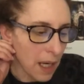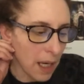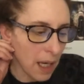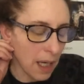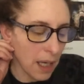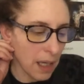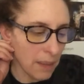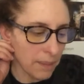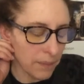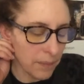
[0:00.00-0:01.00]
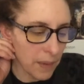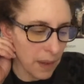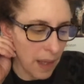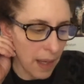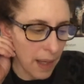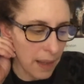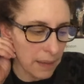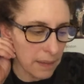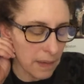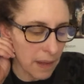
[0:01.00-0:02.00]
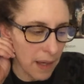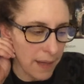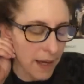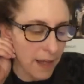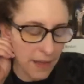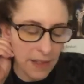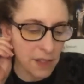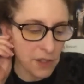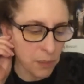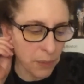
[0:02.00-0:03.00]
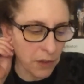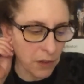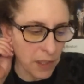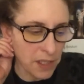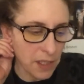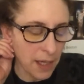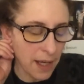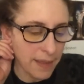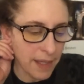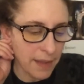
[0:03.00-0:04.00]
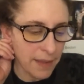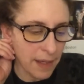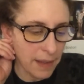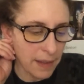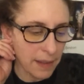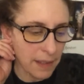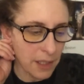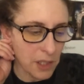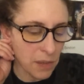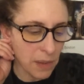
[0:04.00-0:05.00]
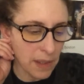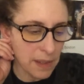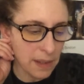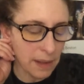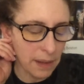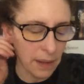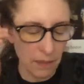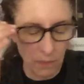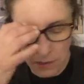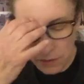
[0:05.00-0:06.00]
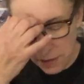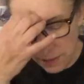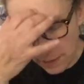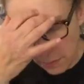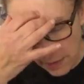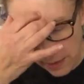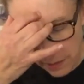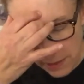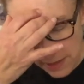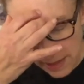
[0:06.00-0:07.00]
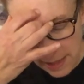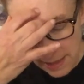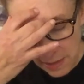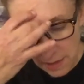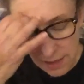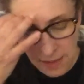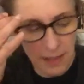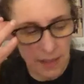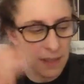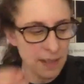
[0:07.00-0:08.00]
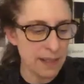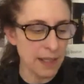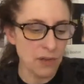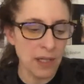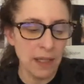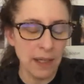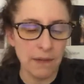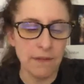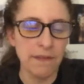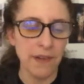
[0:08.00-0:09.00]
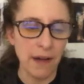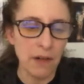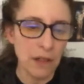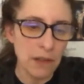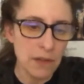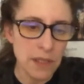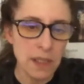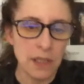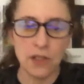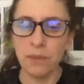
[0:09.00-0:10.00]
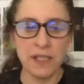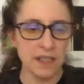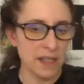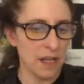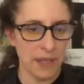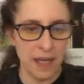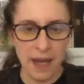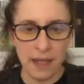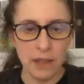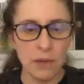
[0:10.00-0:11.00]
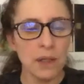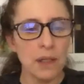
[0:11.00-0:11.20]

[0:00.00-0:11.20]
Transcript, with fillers: Um, and I, I, that's a super good question. I think that the issue is when you're dealing with neuroscience and all these ideas, it's like drinking out of a fire hose, too much is coming at you.